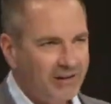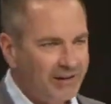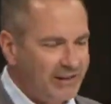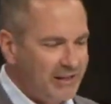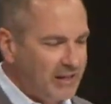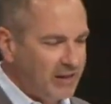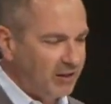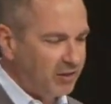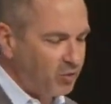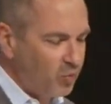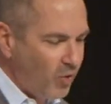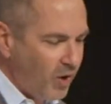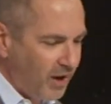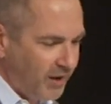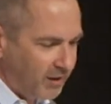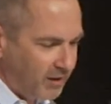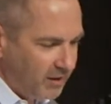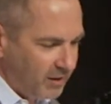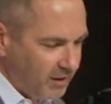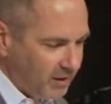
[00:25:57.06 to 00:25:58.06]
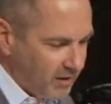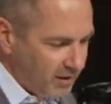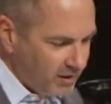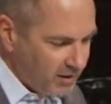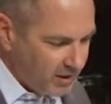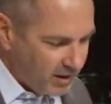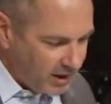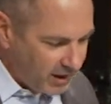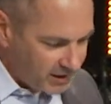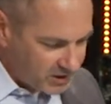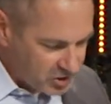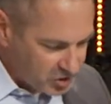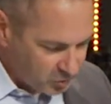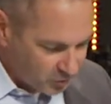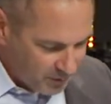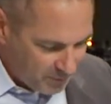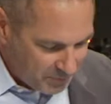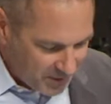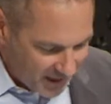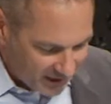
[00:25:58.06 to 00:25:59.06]
leadeth one unto
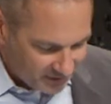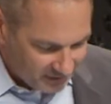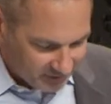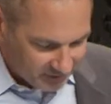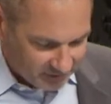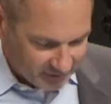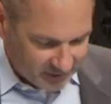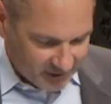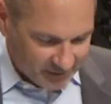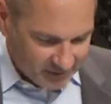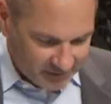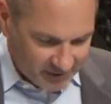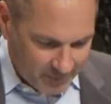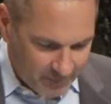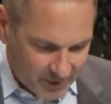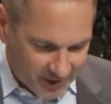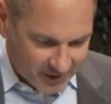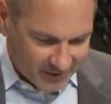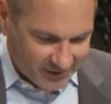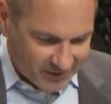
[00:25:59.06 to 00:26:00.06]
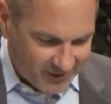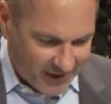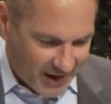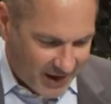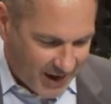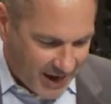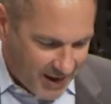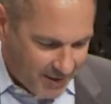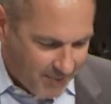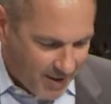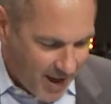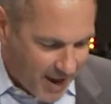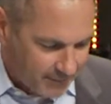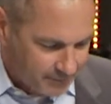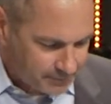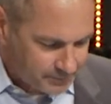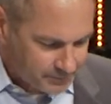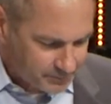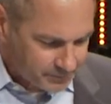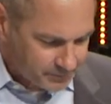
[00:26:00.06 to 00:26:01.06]
repentance. Can somebody say
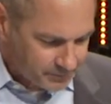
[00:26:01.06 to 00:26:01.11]
amen?